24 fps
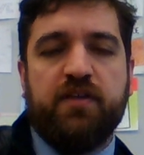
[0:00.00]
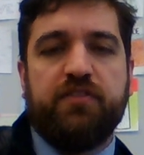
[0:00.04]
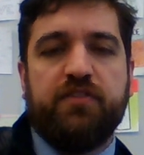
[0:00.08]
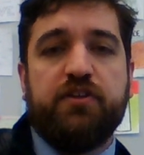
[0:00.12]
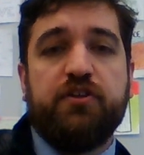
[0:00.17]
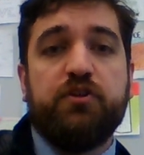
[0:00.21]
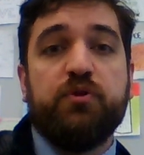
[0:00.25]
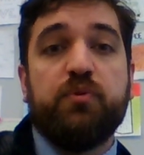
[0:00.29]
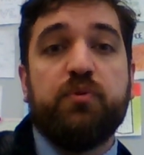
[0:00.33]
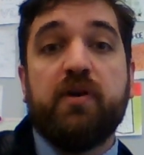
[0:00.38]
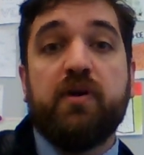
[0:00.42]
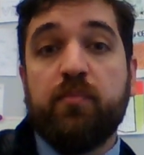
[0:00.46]
the
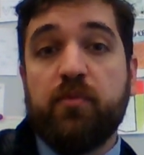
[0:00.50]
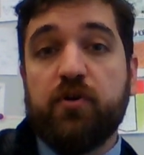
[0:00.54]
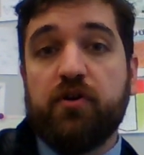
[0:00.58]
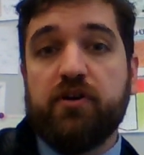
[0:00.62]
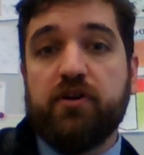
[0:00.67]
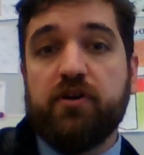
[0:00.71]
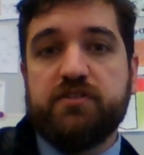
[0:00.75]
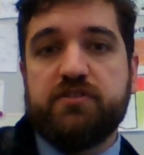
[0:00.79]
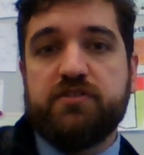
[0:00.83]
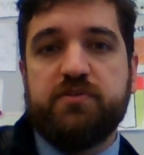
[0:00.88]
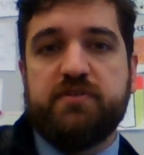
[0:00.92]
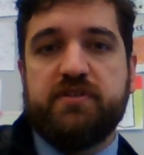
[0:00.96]
new
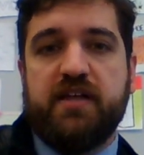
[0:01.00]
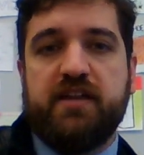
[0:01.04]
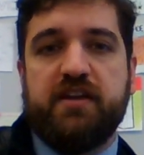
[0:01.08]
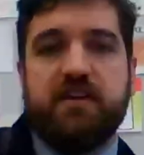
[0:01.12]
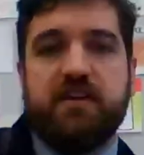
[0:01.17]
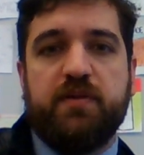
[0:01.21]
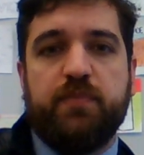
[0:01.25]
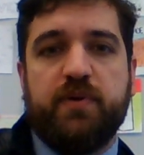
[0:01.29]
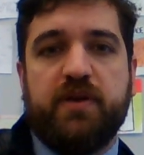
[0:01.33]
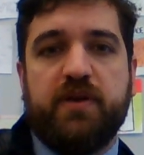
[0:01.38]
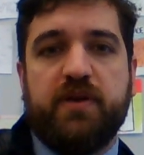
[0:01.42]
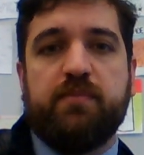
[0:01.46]
immigrants who
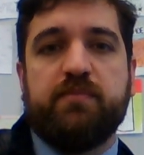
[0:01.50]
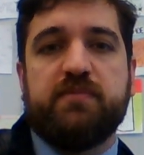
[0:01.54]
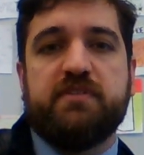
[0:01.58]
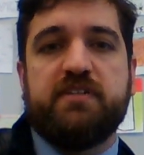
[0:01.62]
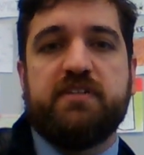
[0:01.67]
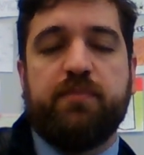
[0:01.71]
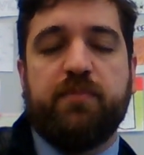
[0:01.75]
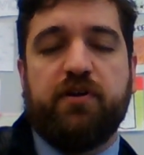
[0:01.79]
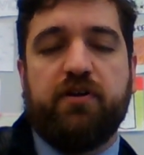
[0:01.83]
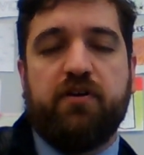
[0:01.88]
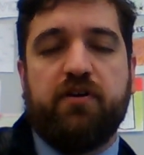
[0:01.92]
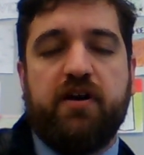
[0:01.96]
tended to become
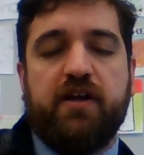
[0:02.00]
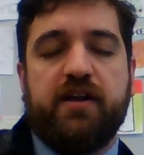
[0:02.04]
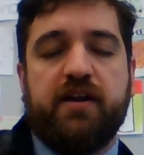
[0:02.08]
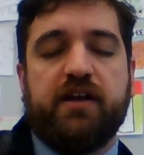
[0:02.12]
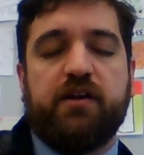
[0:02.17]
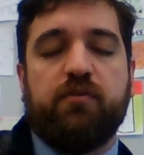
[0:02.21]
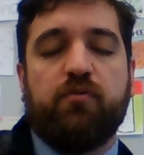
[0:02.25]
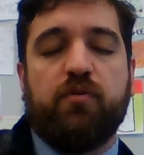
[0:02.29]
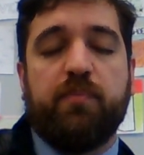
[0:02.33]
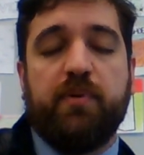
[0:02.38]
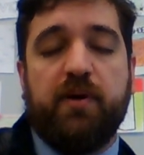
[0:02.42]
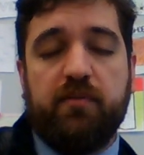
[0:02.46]

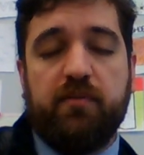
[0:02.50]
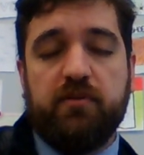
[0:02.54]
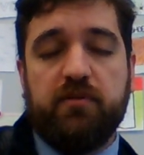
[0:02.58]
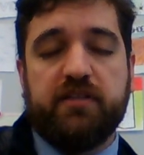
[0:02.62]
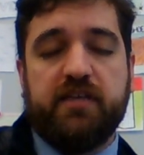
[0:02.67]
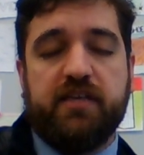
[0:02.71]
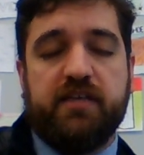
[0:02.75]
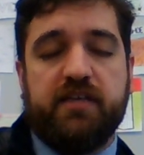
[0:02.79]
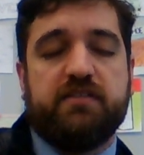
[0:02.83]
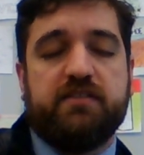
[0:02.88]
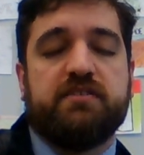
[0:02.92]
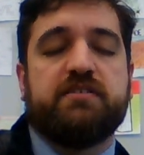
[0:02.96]
Democratic
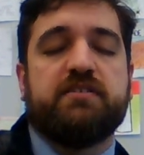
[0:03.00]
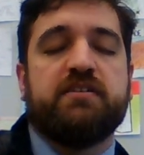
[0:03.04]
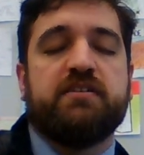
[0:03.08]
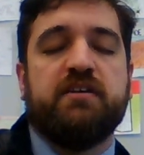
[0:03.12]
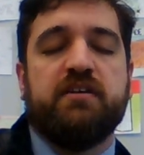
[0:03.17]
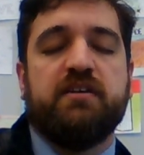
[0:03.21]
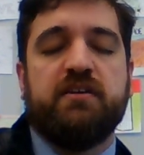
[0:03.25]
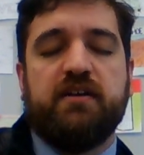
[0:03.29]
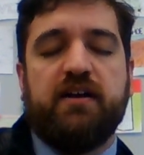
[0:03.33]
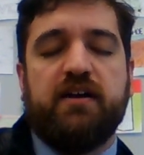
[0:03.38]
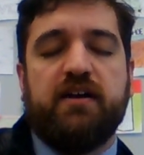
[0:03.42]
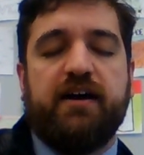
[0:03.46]

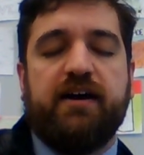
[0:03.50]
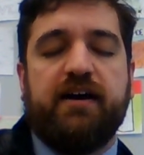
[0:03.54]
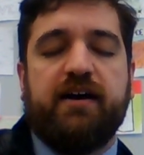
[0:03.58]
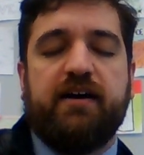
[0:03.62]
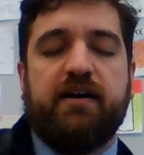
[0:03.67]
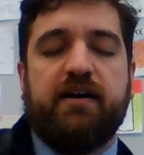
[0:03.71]
Republicans